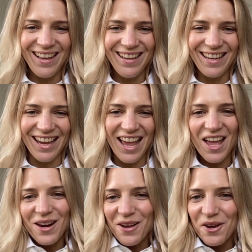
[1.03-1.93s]
Hi,
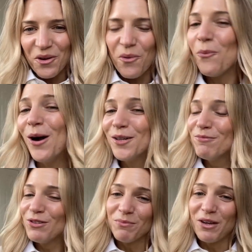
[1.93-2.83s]
hello, welcome
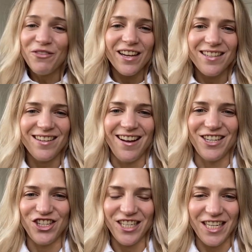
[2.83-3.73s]
to my first
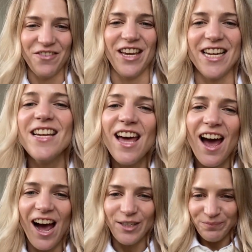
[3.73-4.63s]
IGTV.
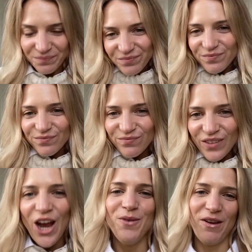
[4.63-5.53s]

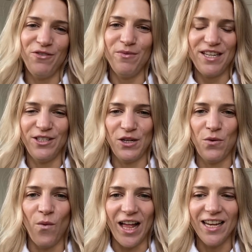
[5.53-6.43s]
Hope everybody's
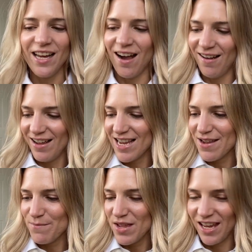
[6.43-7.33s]
doing well.
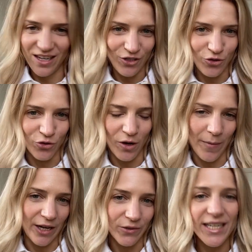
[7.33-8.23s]
I'm here to talk
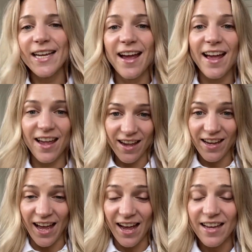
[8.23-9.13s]
about hair
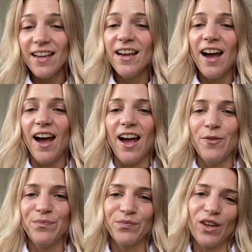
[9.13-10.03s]
care
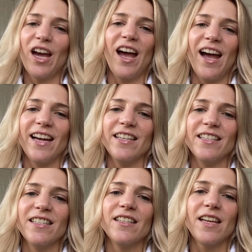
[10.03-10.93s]
and
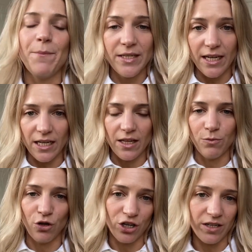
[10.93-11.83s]
in particular the
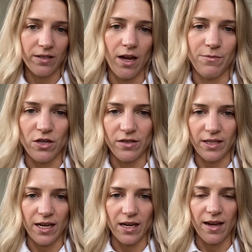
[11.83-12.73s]
products that I'm
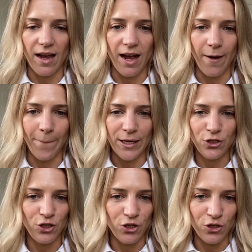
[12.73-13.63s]
using
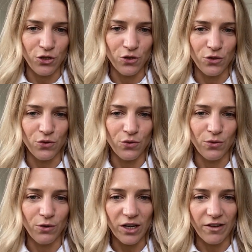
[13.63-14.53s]
to
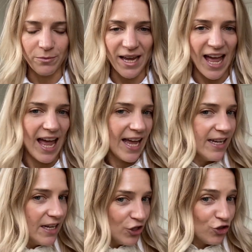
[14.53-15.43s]
look after my hair
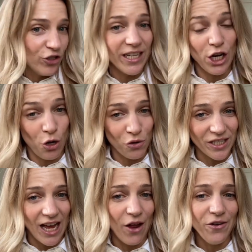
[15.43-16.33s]
during
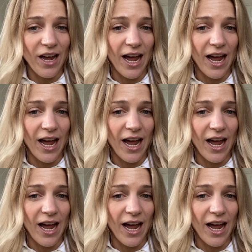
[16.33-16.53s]
lockdown